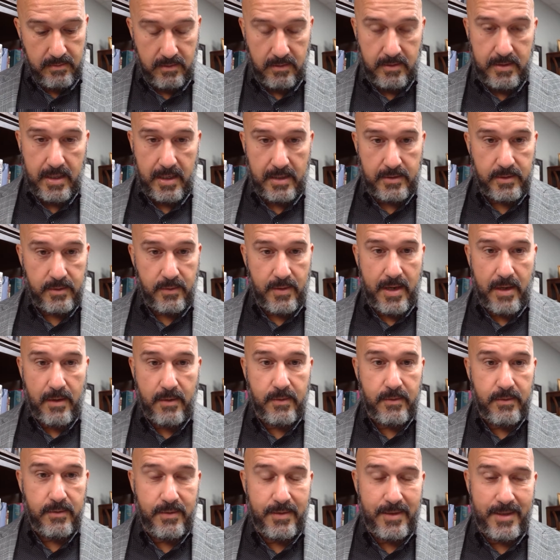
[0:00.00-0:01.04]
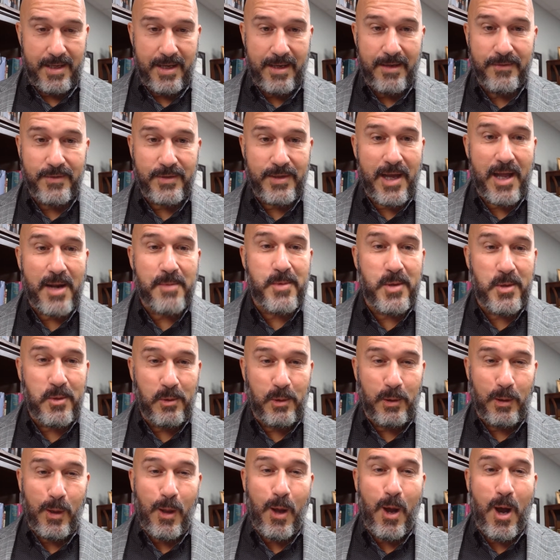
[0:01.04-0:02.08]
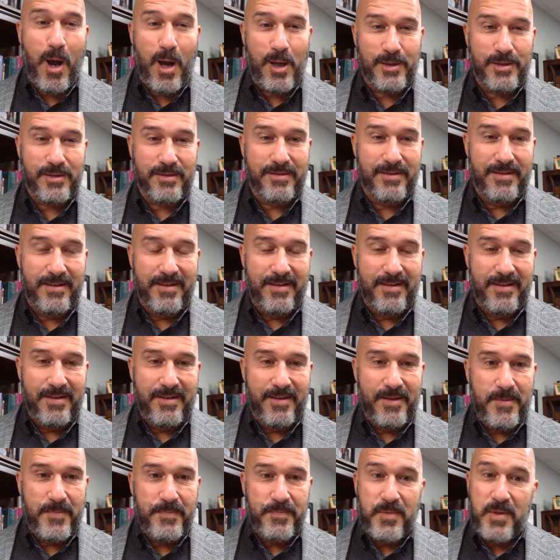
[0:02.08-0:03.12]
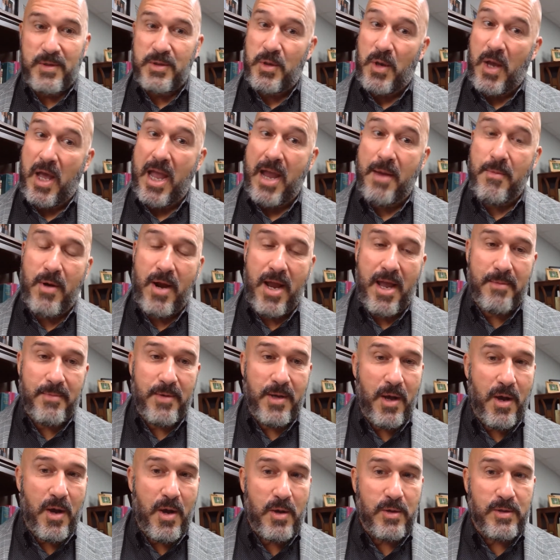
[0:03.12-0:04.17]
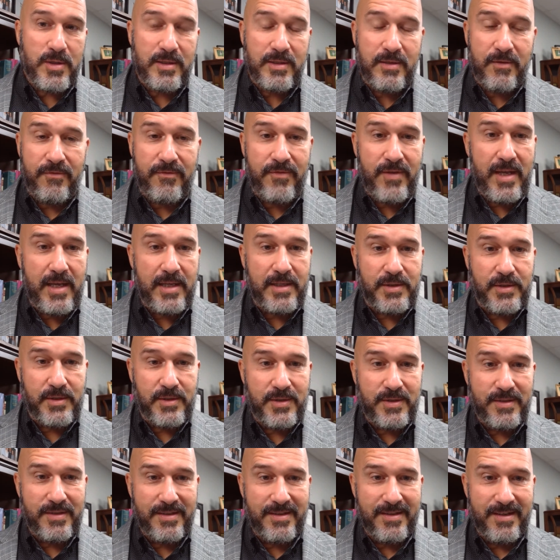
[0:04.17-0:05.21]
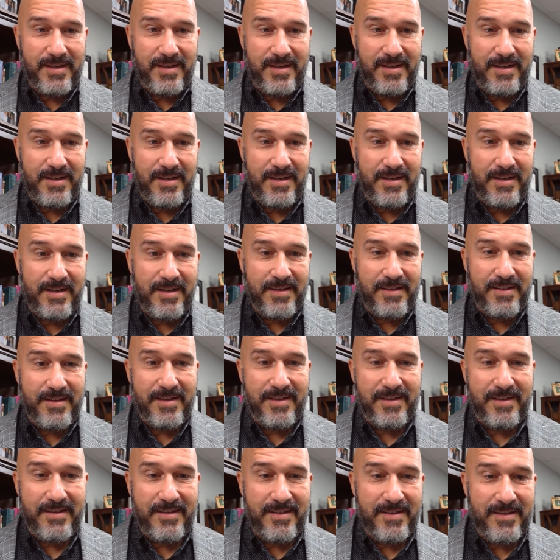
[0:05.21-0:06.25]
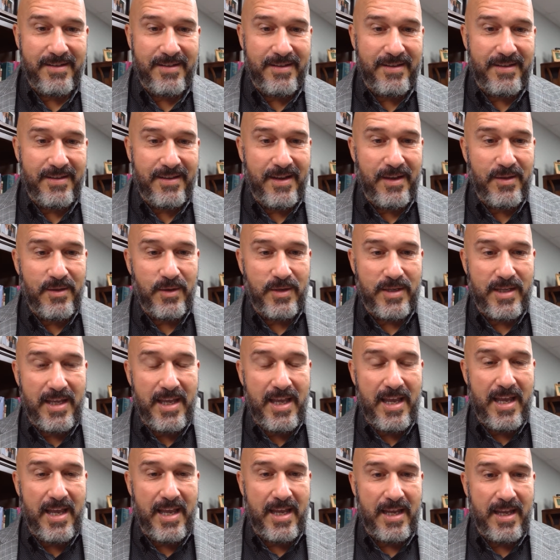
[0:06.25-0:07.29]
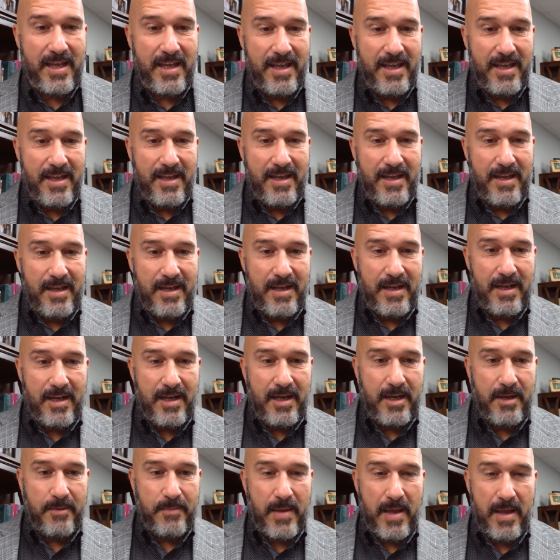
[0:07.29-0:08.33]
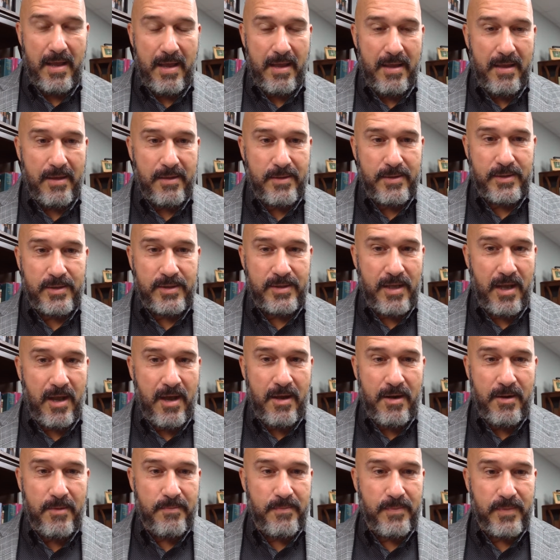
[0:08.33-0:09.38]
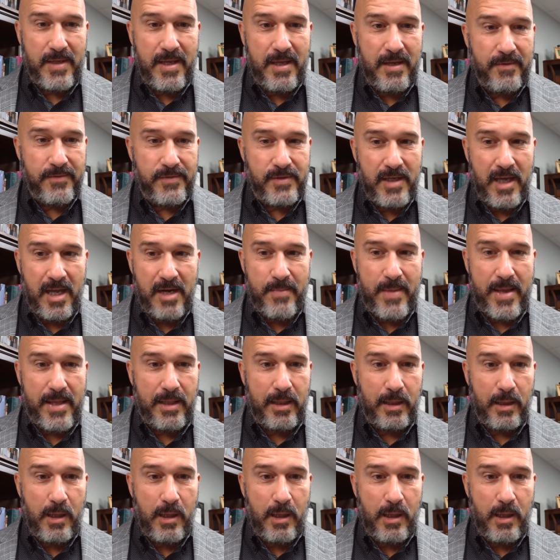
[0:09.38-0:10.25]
Okay, so now the king of Sodom who's lost. So Abraham goes and defeats uh, the, the, other king. Um, Sodom, king of Sodom, had